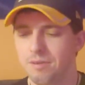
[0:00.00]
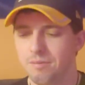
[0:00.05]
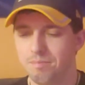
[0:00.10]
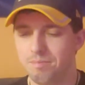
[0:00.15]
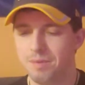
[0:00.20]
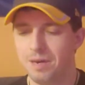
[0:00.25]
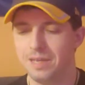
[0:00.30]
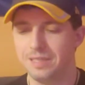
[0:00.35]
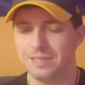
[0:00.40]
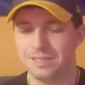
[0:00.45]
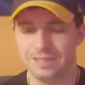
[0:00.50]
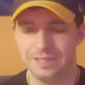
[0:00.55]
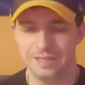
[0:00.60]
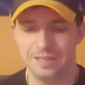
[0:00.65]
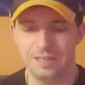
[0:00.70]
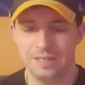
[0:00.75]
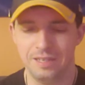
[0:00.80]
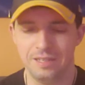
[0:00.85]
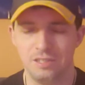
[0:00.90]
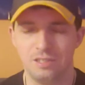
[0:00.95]
But
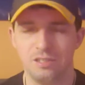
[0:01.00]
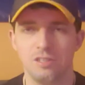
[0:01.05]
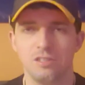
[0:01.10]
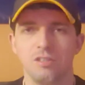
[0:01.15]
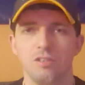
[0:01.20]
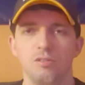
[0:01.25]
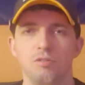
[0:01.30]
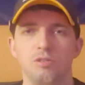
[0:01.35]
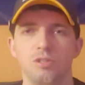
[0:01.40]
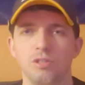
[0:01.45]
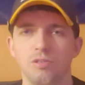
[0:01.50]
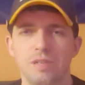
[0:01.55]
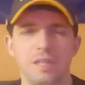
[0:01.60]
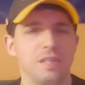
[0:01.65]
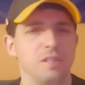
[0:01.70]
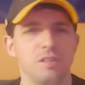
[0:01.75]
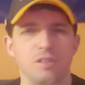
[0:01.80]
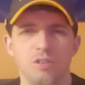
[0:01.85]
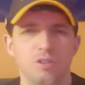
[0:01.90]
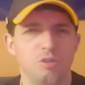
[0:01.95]
it just goes to show
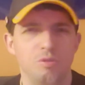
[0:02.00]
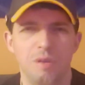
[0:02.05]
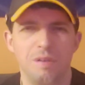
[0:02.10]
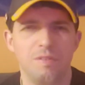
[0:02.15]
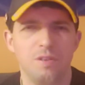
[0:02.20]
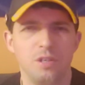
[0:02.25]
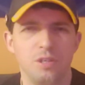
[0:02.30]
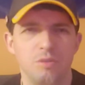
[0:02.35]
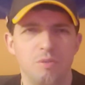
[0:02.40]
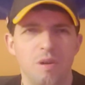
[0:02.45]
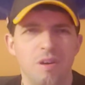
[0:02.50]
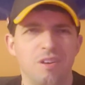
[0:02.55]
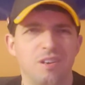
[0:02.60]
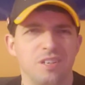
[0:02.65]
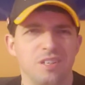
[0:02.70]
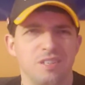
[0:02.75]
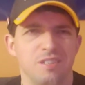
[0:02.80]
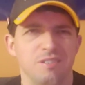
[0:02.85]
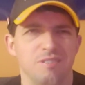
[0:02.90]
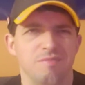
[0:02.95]
that whoever you
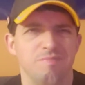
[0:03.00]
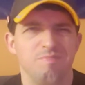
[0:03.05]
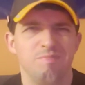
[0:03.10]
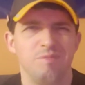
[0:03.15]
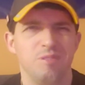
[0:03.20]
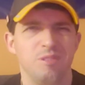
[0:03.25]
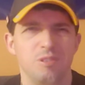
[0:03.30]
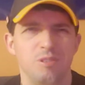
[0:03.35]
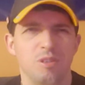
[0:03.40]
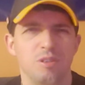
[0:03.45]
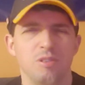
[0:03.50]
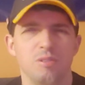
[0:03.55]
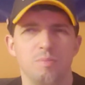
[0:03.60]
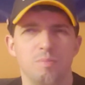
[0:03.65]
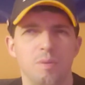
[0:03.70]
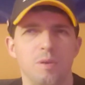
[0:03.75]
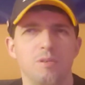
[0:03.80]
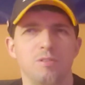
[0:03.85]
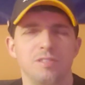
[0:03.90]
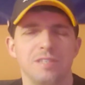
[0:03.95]
are, you don't
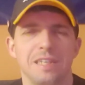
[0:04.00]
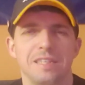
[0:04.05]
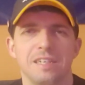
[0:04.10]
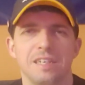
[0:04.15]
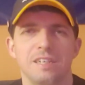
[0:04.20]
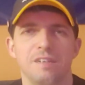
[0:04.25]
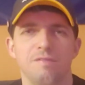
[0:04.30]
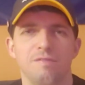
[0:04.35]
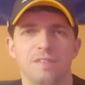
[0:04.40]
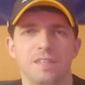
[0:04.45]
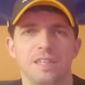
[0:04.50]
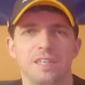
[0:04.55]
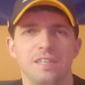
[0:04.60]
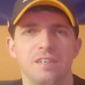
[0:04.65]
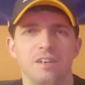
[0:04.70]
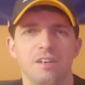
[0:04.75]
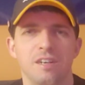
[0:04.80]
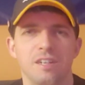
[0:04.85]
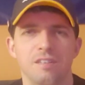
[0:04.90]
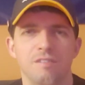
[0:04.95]
post that kind of thing
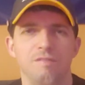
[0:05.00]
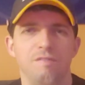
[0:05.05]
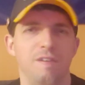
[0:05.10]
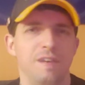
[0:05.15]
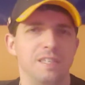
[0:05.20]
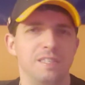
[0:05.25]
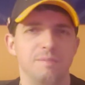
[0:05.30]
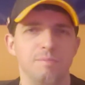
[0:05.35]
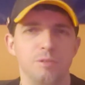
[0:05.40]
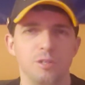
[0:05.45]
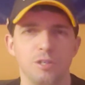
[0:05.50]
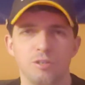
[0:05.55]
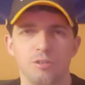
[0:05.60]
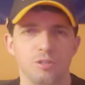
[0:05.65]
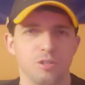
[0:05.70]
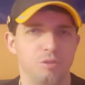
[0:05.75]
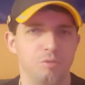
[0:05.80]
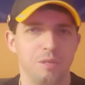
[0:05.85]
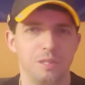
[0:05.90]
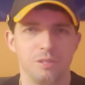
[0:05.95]
on Facebook or
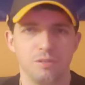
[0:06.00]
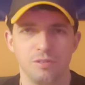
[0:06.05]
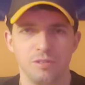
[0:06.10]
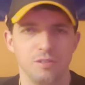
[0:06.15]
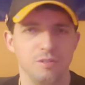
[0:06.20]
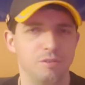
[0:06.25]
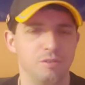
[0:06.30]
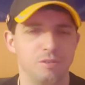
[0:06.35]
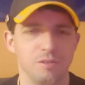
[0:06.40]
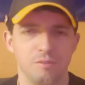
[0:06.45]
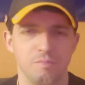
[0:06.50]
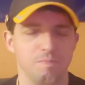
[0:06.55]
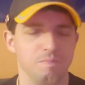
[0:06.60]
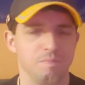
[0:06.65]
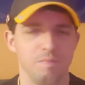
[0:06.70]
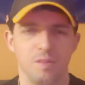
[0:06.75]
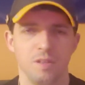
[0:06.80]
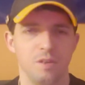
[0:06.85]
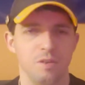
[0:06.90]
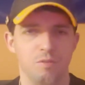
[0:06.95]
Twitter or
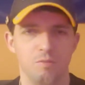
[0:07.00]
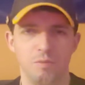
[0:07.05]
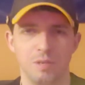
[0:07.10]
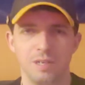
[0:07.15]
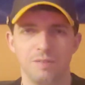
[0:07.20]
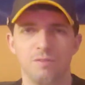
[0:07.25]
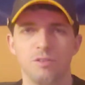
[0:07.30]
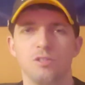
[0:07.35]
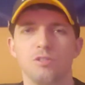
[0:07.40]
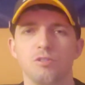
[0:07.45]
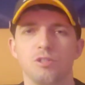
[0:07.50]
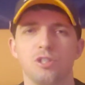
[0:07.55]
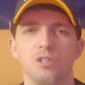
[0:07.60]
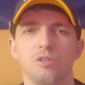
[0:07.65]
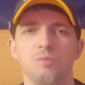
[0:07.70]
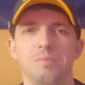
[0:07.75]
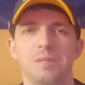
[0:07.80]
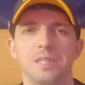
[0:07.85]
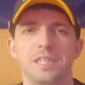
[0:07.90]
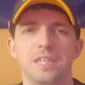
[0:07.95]
whatever
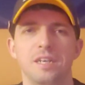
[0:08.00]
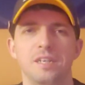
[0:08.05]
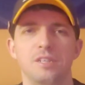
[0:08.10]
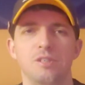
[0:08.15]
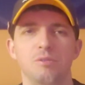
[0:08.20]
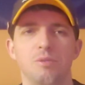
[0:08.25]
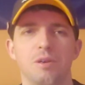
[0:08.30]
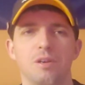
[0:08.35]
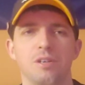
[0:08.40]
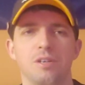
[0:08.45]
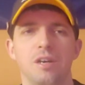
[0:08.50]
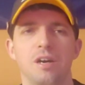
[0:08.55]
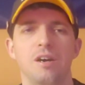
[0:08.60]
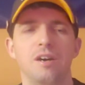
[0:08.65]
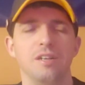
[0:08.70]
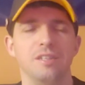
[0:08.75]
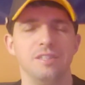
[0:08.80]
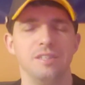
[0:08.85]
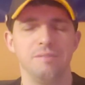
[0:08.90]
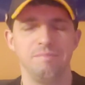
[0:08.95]
social media you are
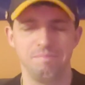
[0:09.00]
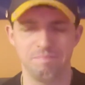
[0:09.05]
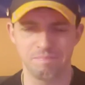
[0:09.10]
on.